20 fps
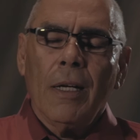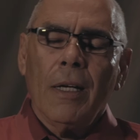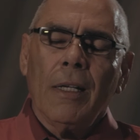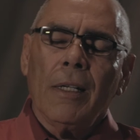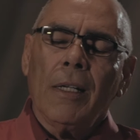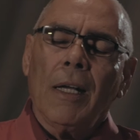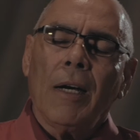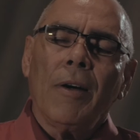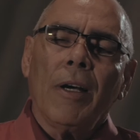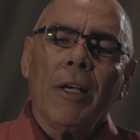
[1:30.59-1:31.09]

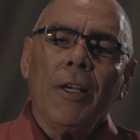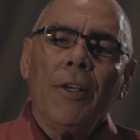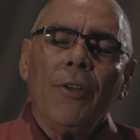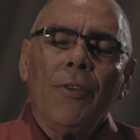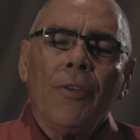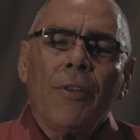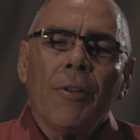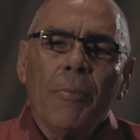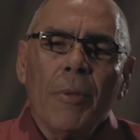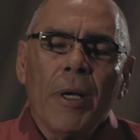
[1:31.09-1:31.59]
Now I
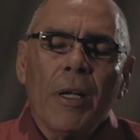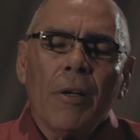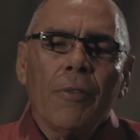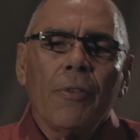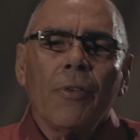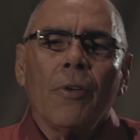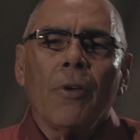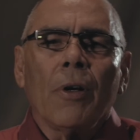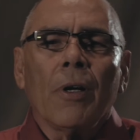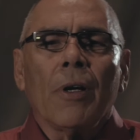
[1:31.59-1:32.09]
use the
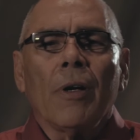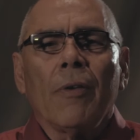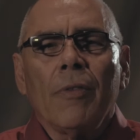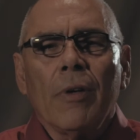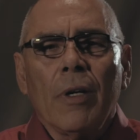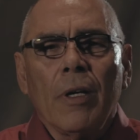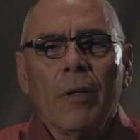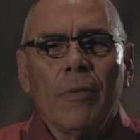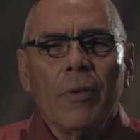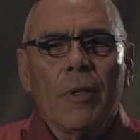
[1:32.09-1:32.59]
metaphor
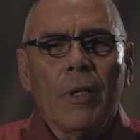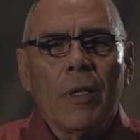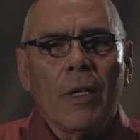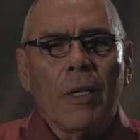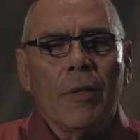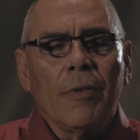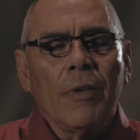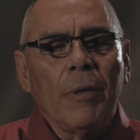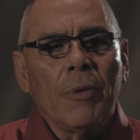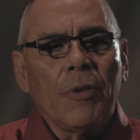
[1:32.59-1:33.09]

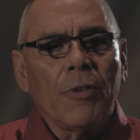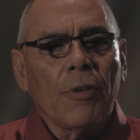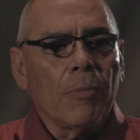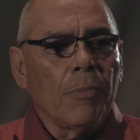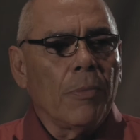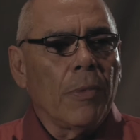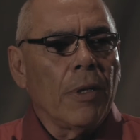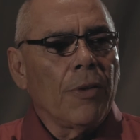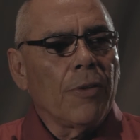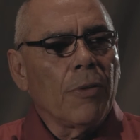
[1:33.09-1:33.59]
of him as
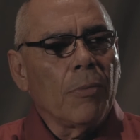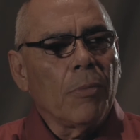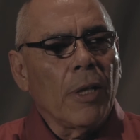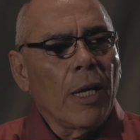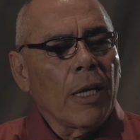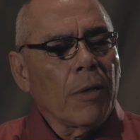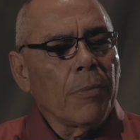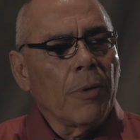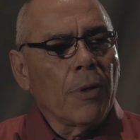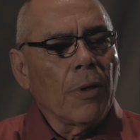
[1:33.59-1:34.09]
a
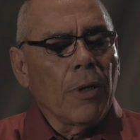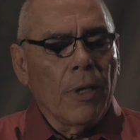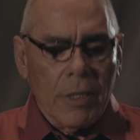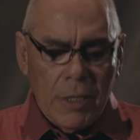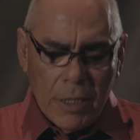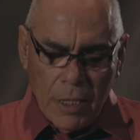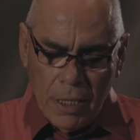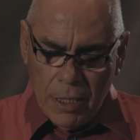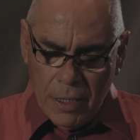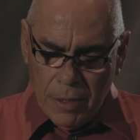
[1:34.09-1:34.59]
blackbird,
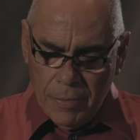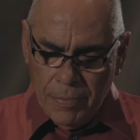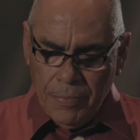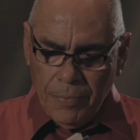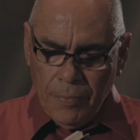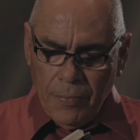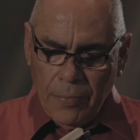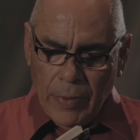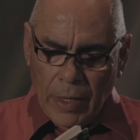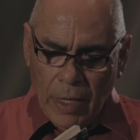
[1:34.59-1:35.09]
as
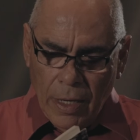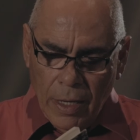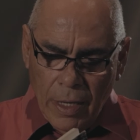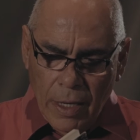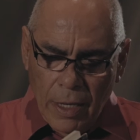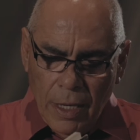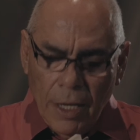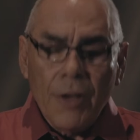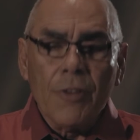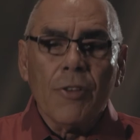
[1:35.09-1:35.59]

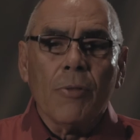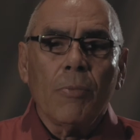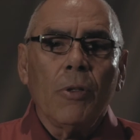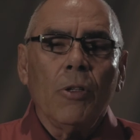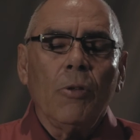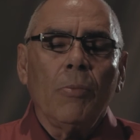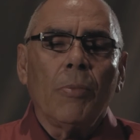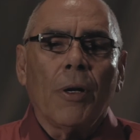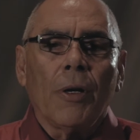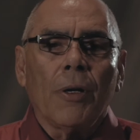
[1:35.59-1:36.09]
a
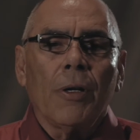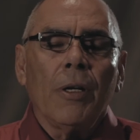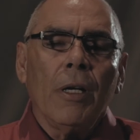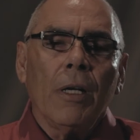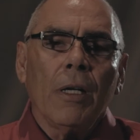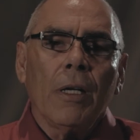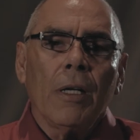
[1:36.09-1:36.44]
bluebird,